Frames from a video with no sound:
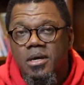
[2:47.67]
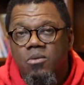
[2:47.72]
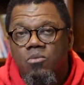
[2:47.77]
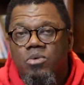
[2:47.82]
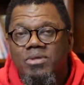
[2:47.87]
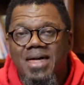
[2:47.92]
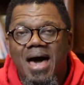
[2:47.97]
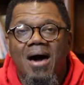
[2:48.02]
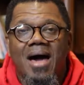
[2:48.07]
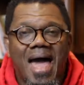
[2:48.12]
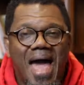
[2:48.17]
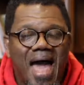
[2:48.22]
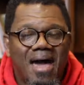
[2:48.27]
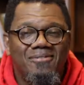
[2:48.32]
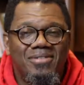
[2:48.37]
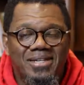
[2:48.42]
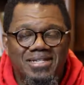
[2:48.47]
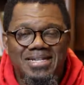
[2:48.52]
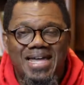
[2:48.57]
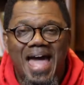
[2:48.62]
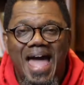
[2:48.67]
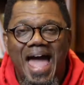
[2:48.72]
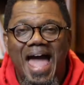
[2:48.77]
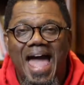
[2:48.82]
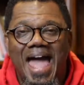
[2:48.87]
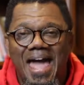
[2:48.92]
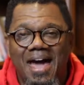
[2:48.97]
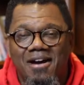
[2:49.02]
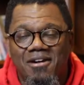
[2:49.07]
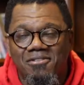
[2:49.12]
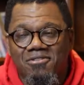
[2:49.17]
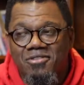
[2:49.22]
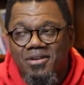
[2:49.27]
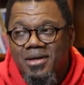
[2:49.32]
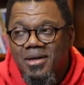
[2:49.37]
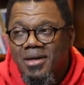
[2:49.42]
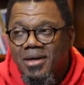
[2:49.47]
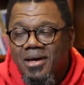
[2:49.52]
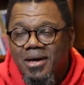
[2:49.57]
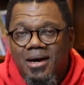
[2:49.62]
without having to have
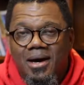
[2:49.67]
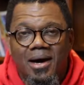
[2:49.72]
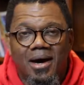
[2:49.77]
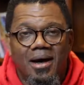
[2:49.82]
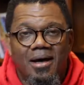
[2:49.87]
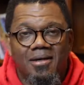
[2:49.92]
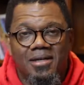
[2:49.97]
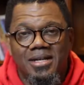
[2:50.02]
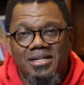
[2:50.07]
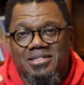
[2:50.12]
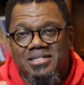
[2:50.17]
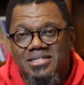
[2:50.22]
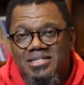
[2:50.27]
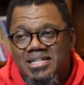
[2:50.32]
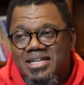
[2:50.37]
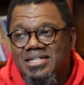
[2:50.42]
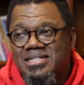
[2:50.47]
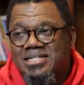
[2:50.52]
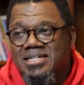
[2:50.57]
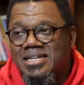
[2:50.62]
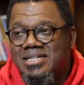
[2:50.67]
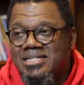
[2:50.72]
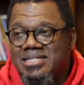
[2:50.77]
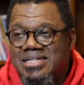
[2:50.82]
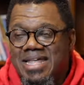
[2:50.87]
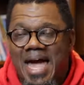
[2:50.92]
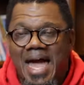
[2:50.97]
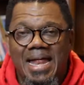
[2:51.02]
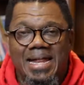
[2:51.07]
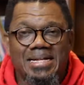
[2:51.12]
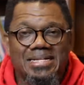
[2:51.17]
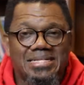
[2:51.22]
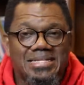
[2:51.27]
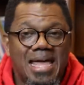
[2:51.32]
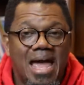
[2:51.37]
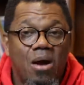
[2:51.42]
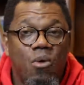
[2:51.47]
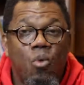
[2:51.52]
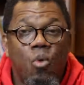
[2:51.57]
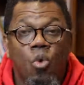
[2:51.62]
it's this, it's
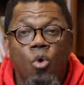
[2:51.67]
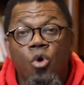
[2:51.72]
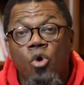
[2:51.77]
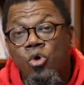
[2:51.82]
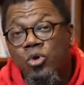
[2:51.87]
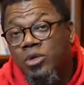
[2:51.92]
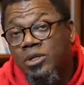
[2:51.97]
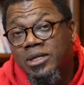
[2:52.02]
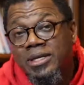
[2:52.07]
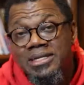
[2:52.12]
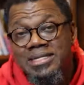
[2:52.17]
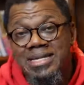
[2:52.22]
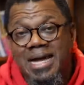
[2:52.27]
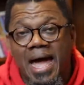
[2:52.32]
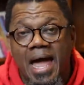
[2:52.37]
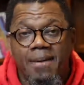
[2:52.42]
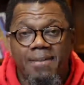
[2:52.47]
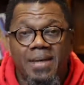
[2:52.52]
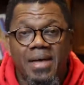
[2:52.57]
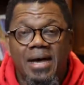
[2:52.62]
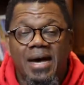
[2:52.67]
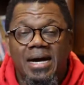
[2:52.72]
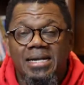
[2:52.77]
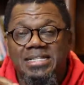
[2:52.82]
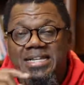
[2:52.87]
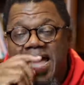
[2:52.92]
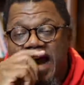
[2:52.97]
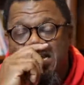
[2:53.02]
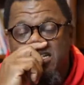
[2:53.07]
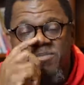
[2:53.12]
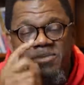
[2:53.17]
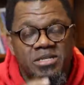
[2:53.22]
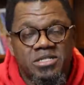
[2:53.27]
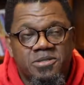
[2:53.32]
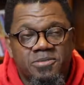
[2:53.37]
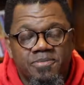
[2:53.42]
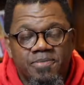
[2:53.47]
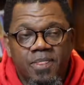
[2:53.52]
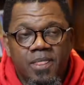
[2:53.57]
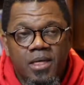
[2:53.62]
that worldly type
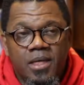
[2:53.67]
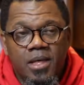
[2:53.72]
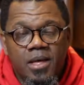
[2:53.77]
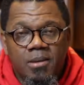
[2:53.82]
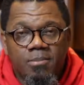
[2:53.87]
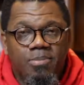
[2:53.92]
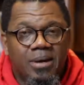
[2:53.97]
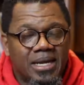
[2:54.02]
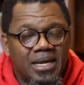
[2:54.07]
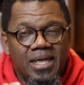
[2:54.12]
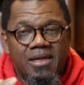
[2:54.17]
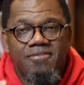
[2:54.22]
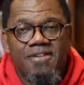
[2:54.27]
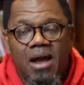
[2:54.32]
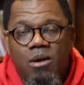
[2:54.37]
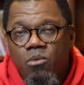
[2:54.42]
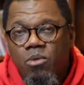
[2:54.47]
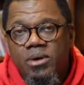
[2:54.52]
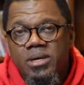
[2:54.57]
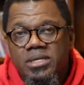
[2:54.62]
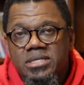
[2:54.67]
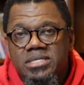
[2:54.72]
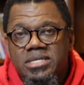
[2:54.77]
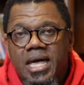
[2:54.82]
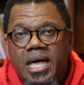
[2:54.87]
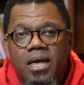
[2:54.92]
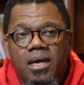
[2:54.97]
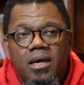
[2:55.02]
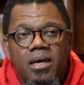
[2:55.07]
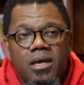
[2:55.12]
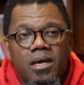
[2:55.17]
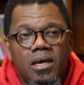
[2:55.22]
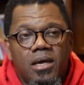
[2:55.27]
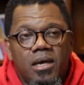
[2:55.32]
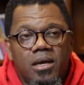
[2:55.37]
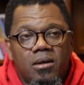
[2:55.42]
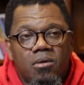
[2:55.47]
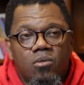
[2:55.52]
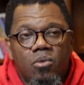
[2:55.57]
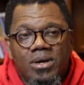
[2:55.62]
attachments. But if I were to say,
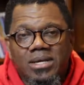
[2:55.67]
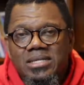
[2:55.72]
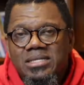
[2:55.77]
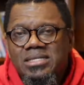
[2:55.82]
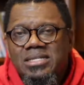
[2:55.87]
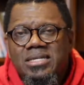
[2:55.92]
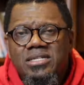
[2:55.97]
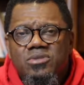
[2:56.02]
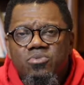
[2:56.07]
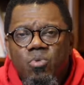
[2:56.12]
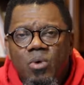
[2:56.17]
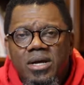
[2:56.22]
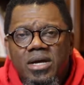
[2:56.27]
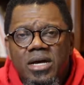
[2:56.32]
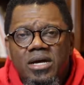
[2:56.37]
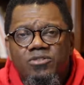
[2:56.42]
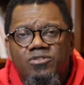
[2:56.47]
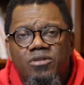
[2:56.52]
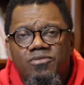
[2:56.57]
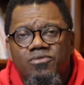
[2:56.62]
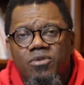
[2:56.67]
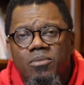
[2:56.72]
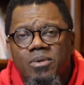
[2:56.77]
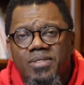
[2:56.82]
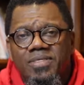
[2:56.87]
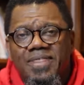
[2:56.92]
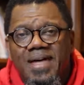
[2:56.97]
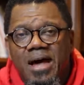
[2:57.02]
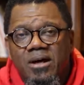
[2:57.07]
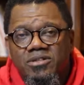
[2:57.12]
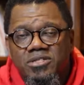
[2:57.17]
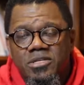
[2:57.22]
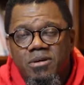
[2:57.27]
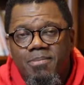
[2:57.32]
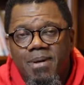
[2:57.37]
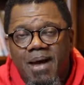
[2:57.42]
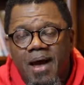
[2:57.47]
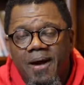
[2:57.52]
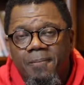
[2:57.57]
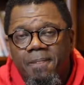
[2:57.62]
what is this 100 for 1,000
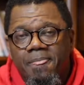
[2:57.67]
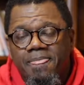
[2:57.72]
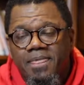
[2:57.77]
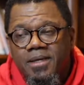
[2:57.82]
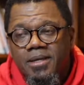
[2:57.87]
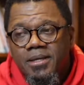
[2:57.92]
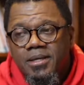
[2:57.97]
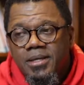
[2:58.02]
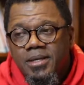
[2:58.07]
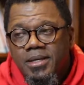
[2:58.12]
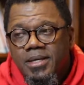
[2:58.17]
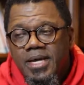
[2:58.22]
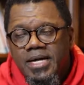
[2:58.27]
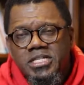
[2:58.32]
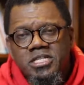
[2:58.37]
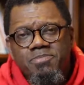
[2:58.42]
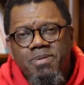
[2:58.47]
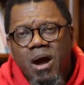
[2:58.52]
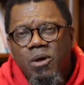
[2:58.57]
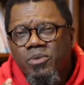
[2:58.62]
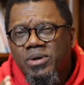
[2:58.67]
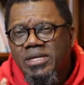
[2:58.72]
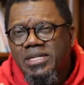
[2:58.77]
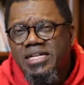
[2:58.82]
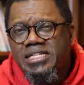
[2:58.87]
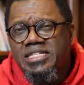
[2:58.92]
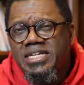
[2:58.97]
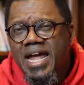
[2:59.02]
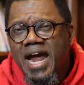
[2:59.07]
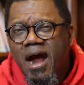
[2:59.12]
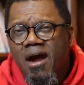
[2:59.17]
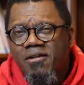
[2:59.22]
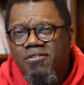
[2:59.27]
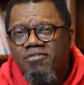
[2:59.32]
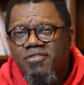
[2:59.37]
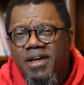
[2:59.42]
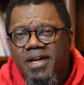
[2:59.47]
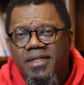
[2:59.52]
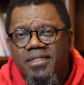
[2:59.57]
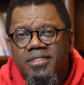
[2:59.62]
about? It's about releasing our
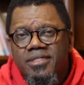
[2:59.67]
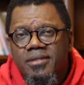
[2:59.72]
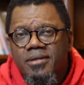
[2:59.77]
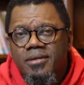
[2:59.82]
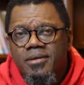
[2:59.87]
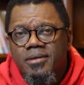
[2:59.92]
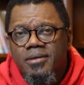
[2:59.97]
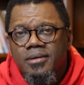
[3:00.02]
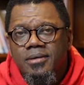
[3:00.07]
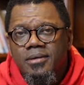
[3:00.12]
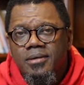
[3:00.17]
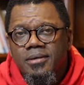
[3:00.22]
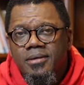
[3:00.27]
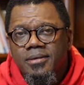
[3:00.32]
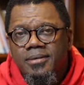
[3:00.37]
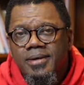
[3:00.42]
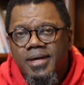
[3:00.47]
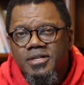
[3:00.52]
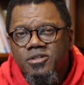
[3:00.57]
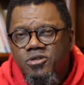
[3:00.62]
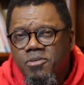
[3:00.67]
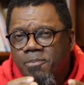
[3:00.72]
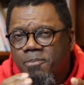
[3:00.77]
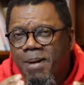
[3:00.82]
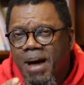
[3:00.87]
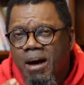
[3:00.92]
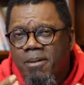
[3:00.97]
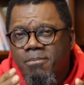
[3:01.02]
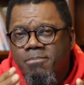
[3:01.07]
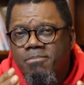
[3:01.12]
faith. It's about